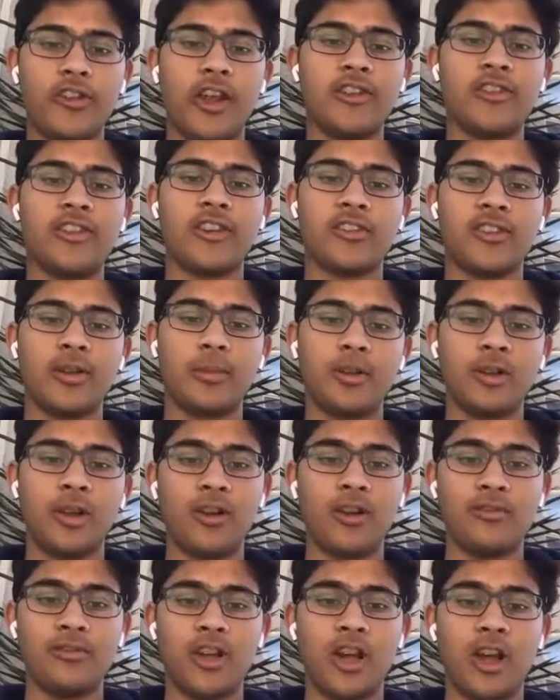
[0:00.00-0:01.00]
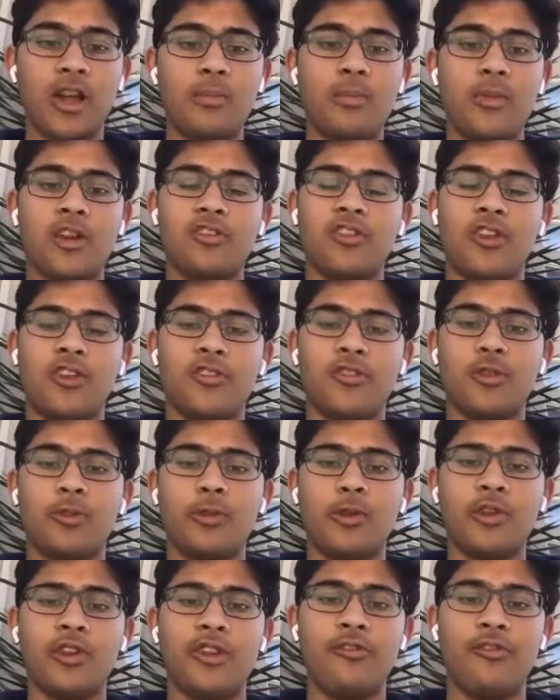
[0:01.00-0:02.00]
That takes up a lot of time, but it's also
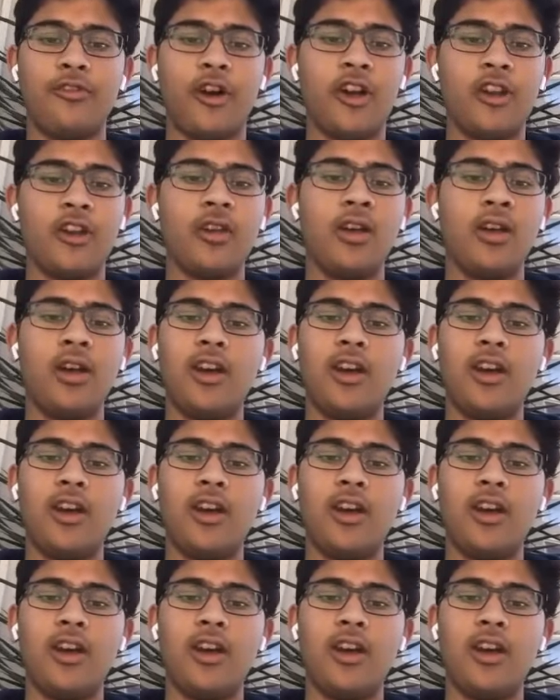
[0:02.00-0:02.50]
really fun